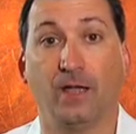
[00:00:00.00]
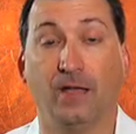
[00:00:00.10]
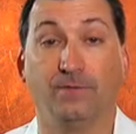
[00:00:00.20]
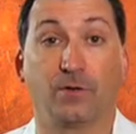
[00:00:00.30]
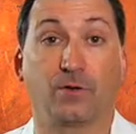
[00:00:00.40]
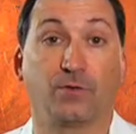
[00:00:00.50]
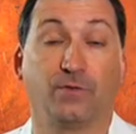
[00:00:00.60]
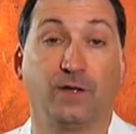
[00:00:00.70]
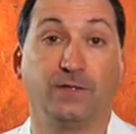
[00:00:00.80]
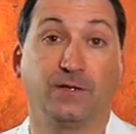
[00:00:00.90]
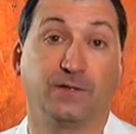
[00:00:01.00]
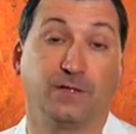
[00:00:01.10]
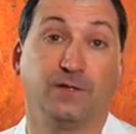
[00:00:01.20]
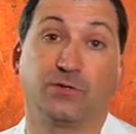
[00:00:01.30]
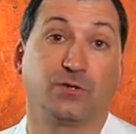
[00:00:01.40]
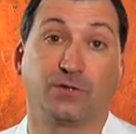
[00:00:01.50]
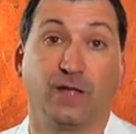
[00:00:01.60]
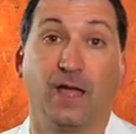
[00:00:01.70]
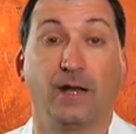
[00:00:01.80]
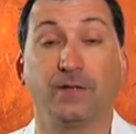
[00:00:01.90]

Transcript: And varicose vein disease is just that.